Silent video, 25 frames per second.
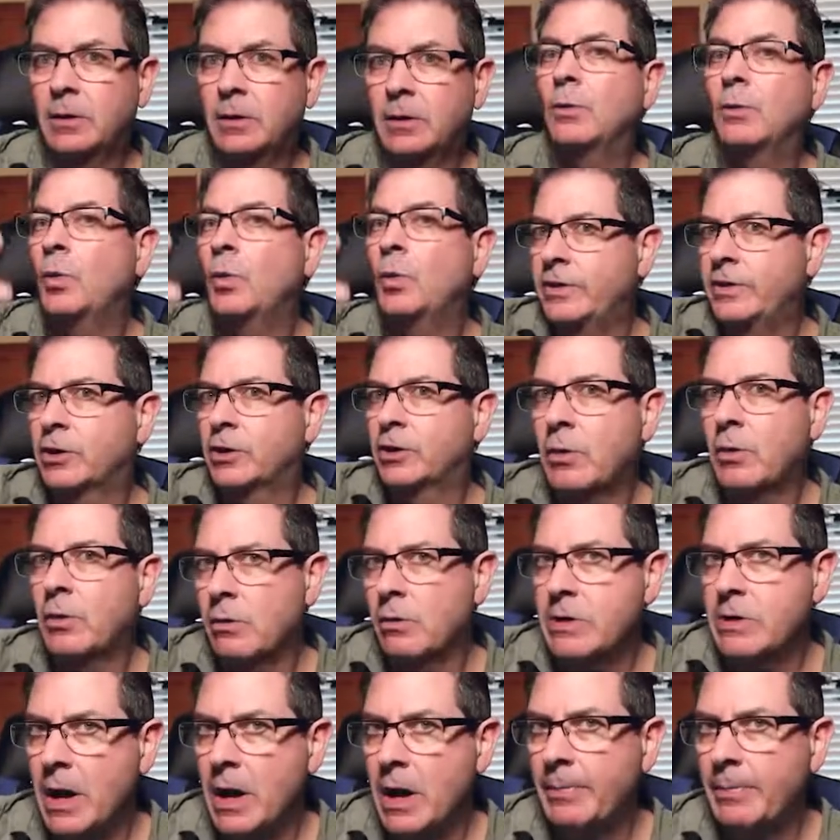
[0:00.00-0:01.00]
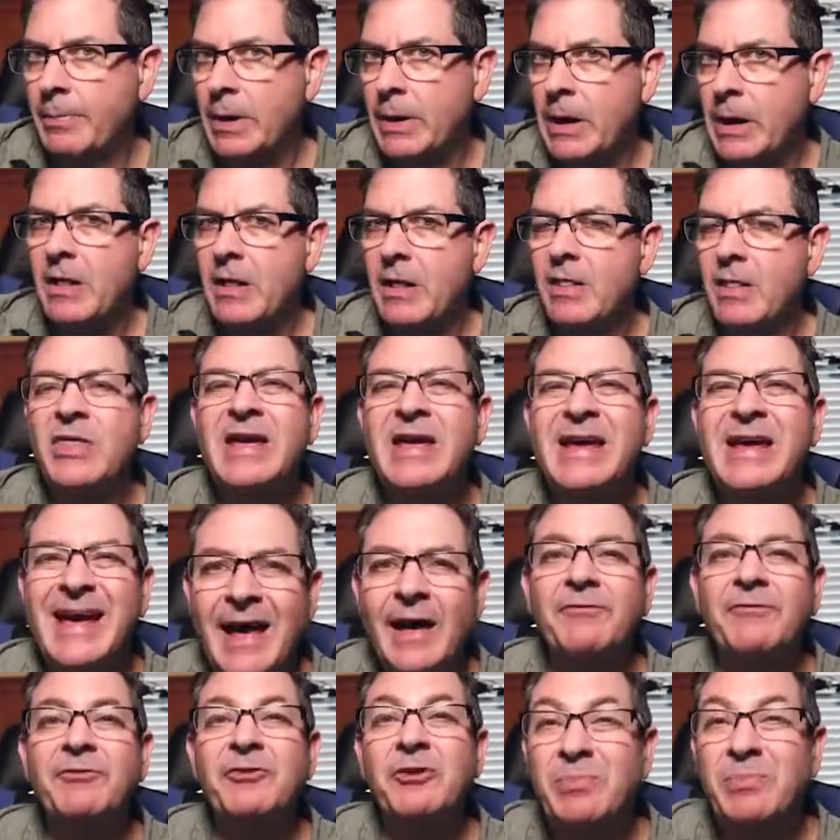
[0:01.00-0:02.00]
with a grown up, they
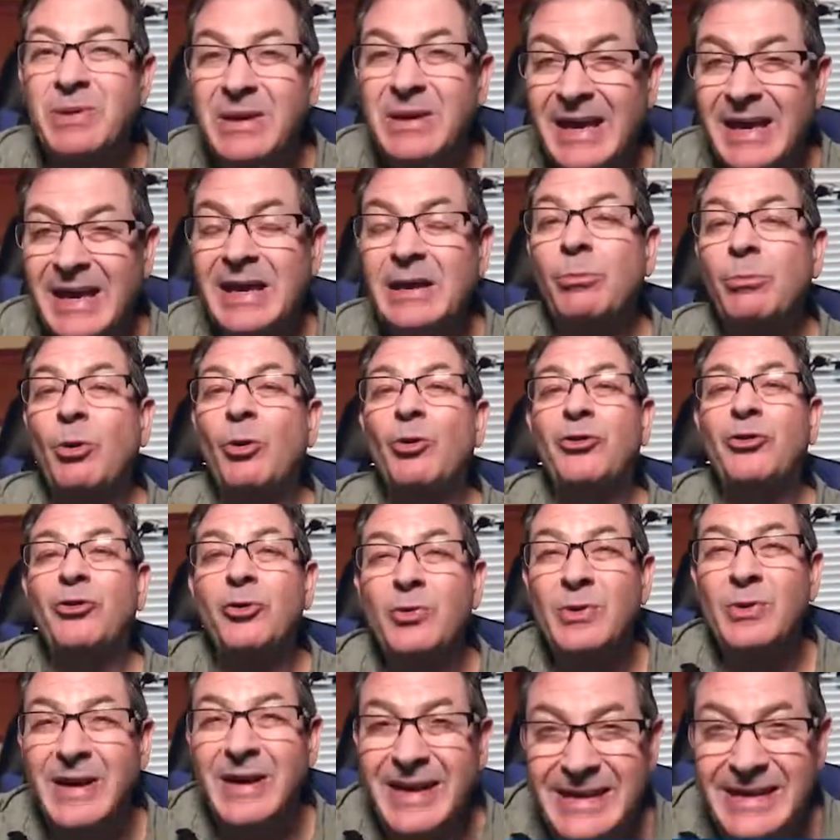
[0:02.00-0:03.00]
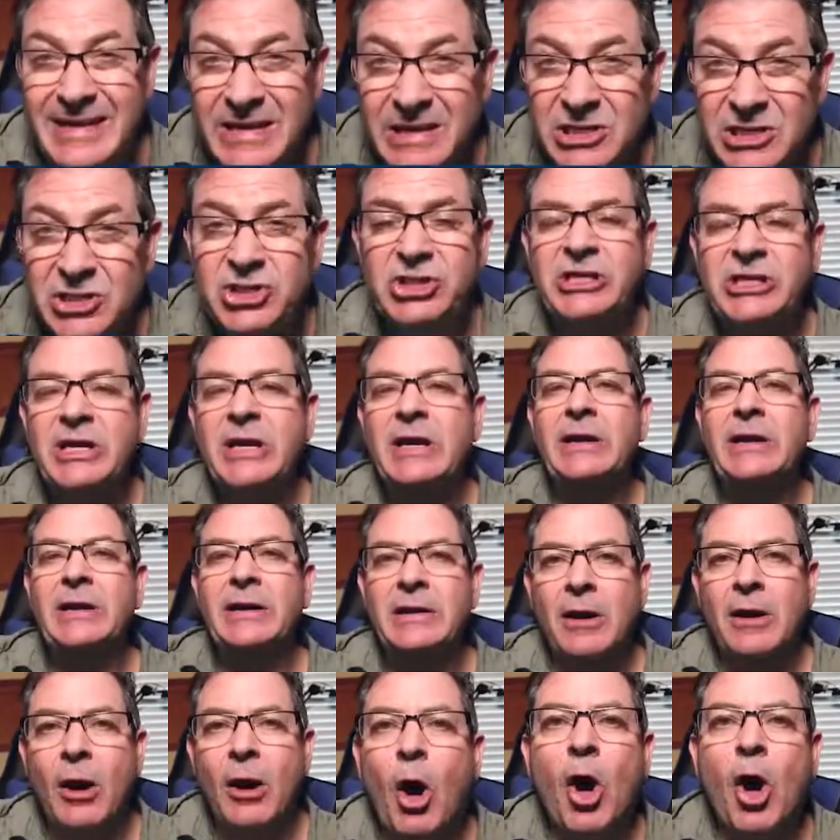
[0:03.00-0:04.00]
have to be able to initiate
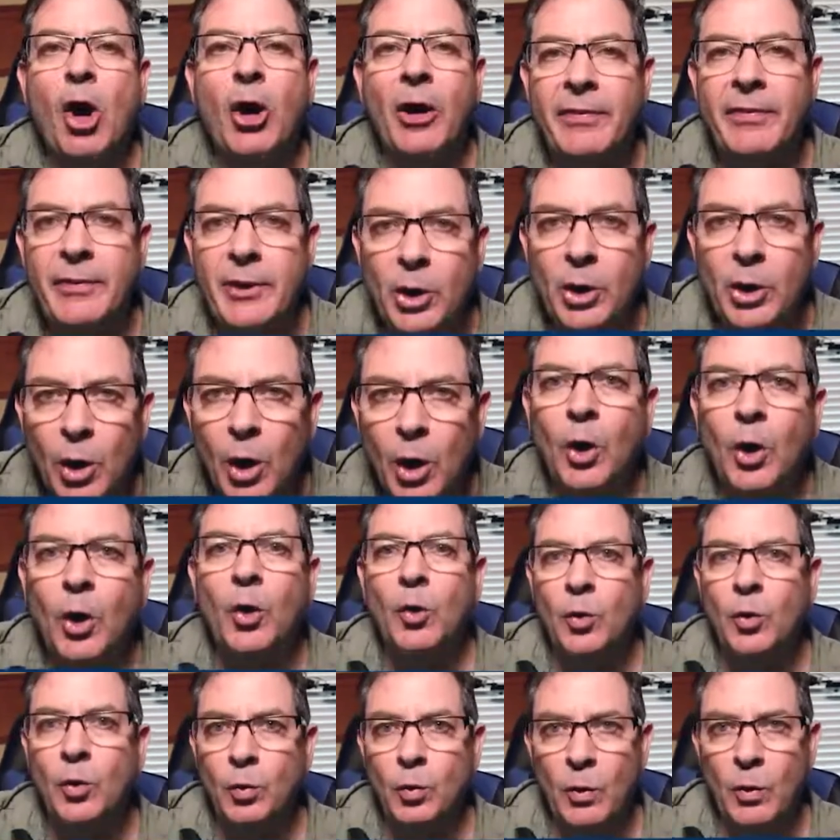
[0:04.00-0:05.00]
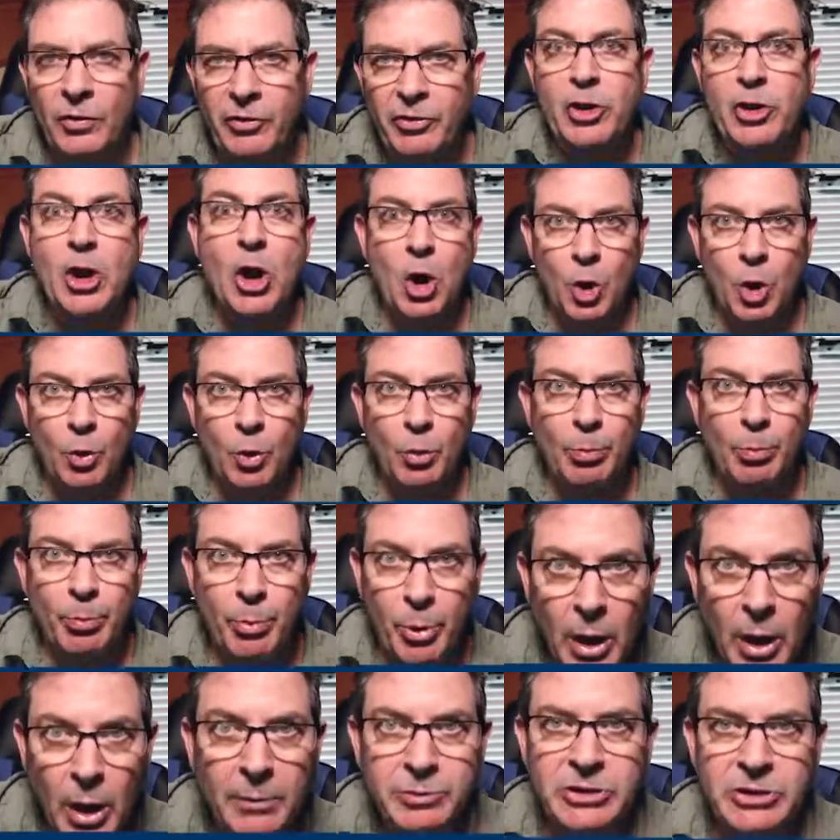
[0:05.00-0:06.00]
it on their own with no
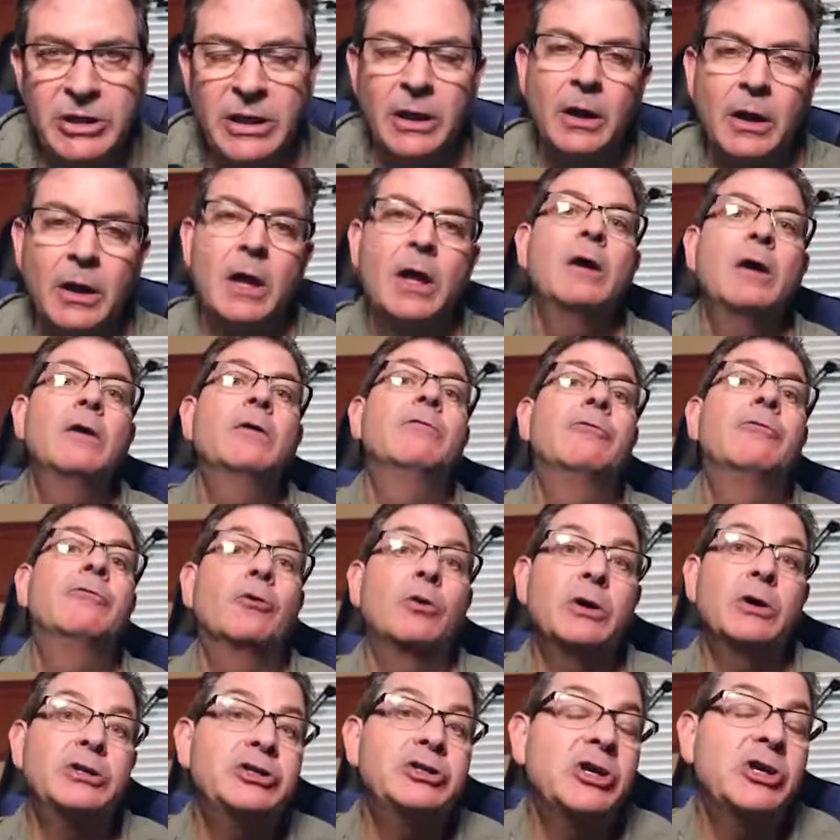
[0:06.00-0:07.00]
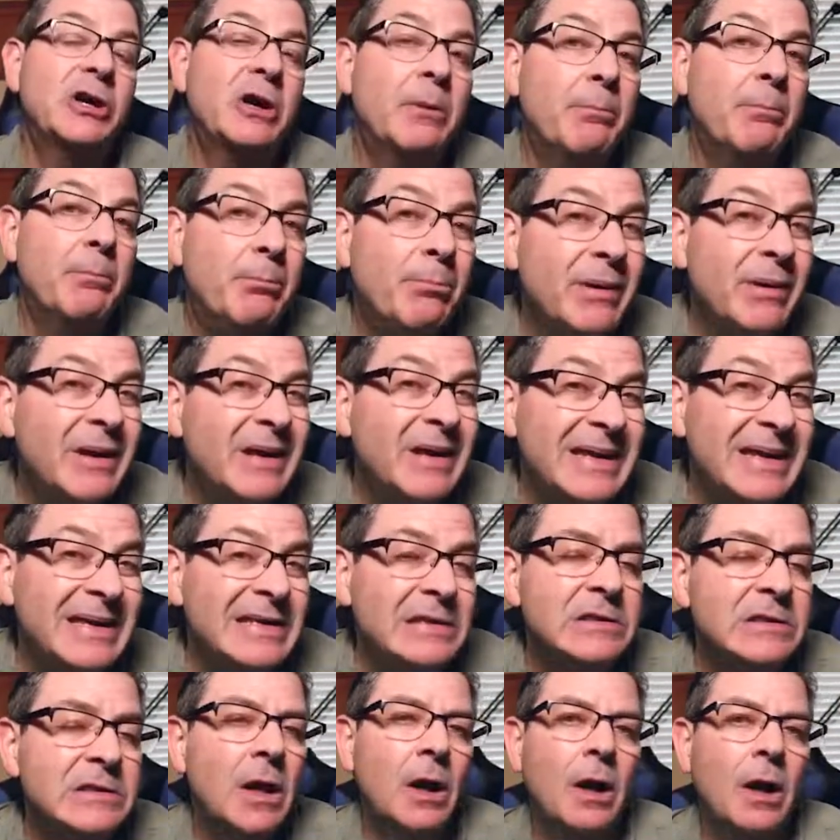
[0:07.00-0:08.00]
prompting for it to
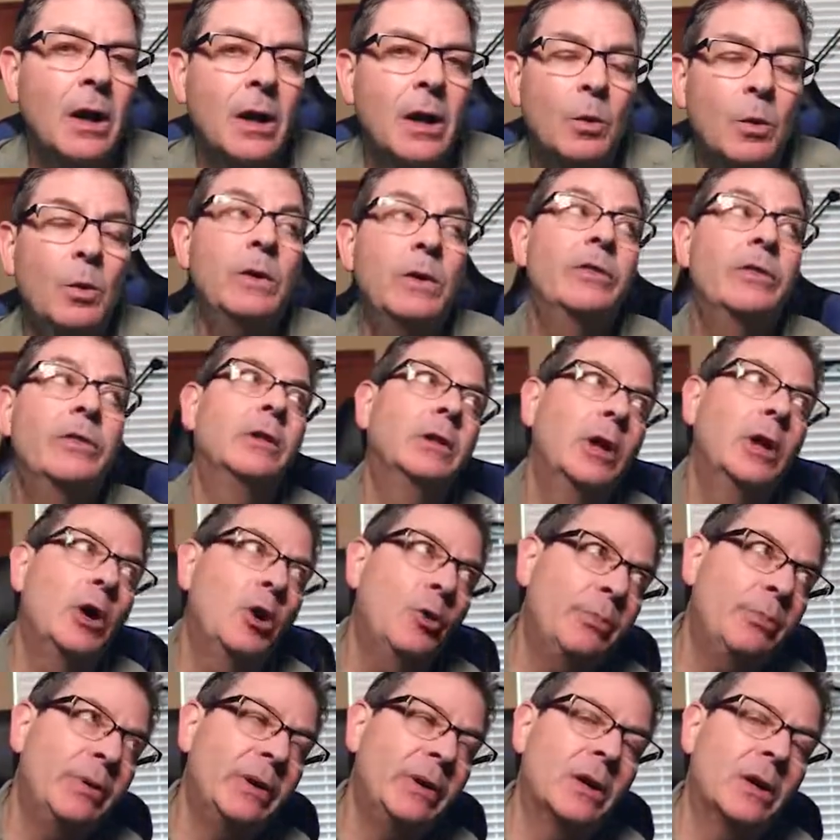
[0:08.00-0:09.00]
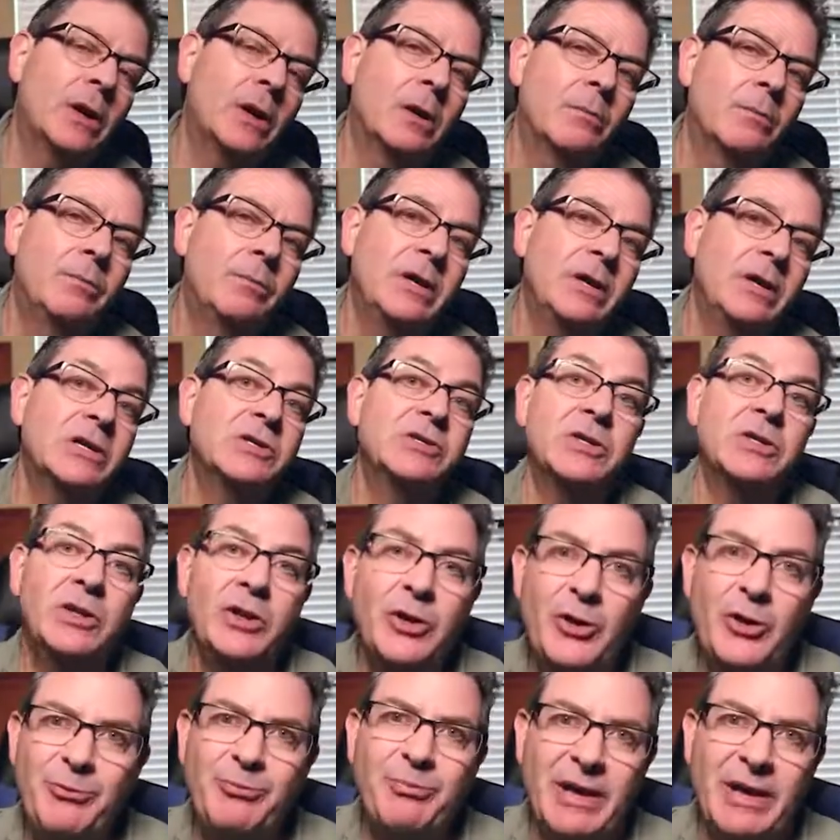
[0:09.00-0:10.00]
compete with eloping because
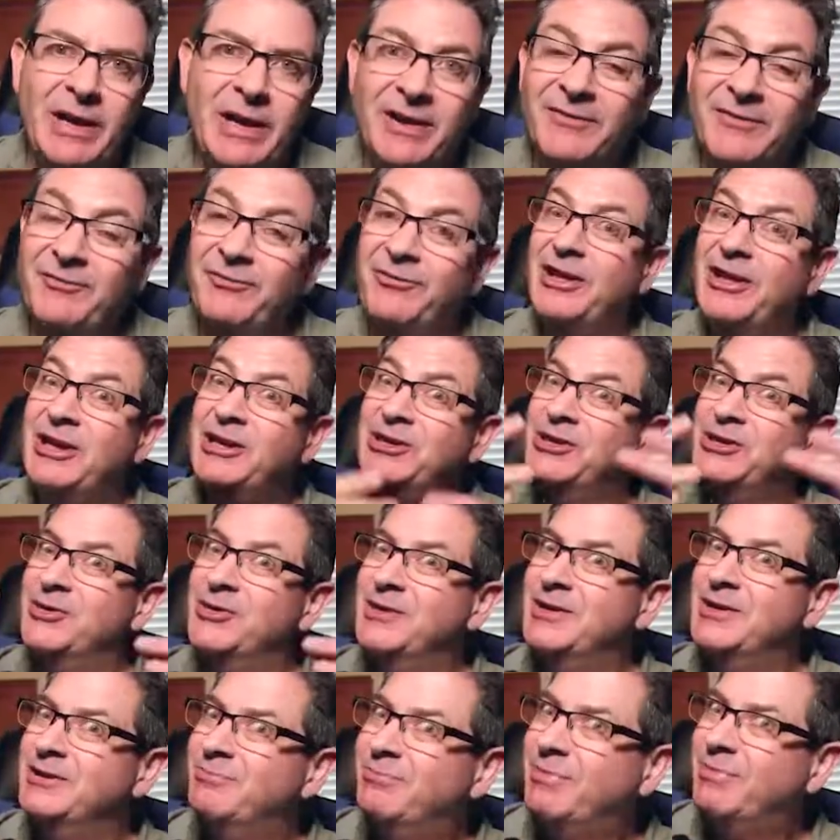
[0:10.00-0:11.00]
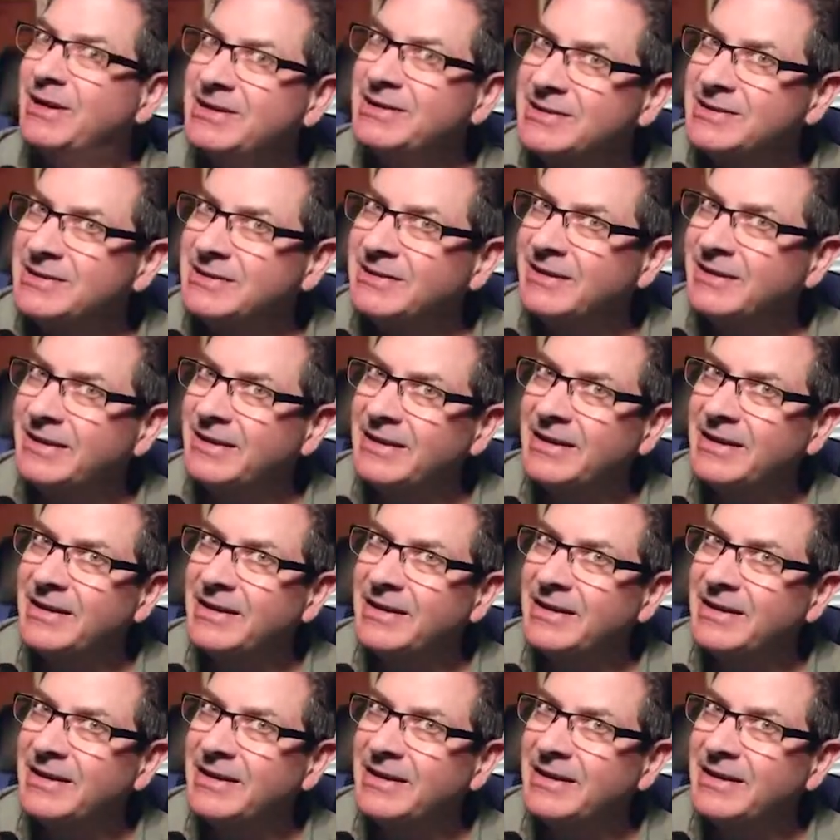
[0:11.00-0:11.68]
eloping they do independently.